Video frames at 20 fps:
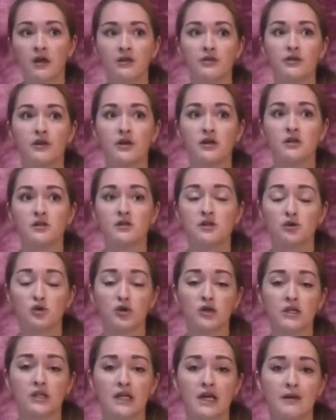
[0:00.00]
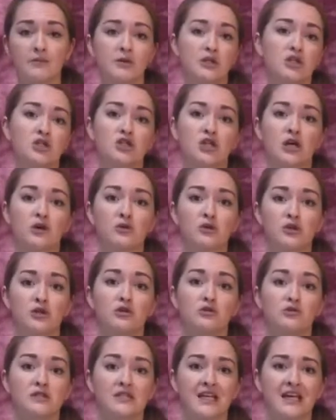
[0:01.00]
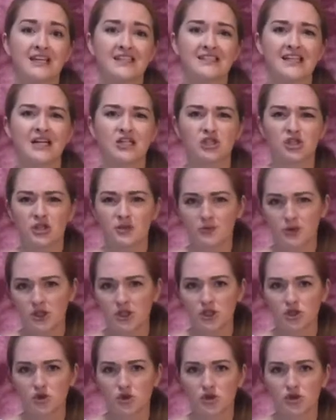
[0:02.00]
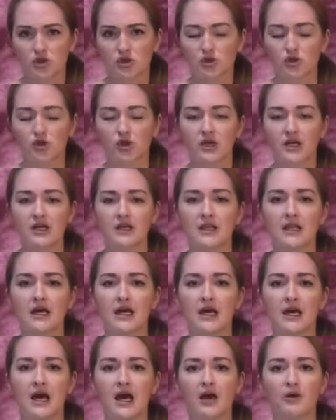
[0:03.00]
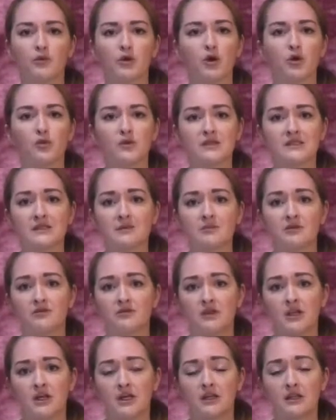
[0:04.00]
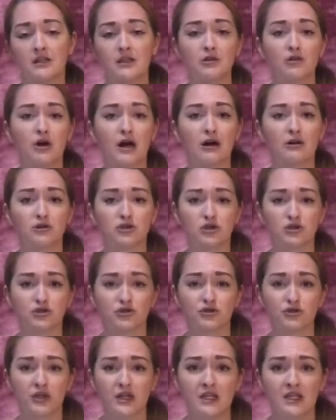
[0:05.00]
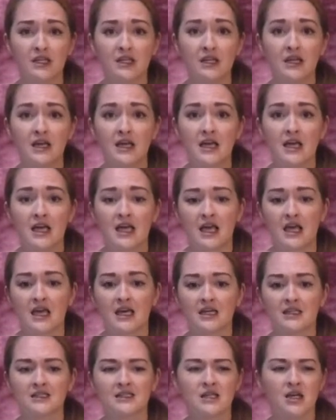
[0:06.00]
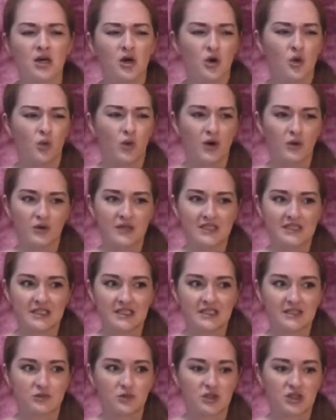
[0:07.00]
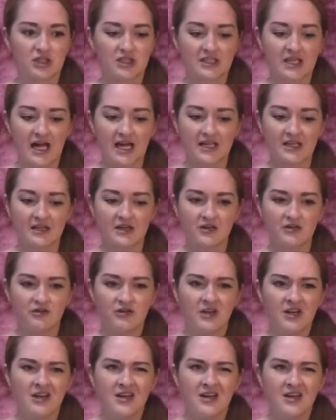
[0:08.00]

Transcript: The story that I'm going to share with you today is actually a pretty short story that I wrote with some of the Little Owl children. And what we did is we just kind of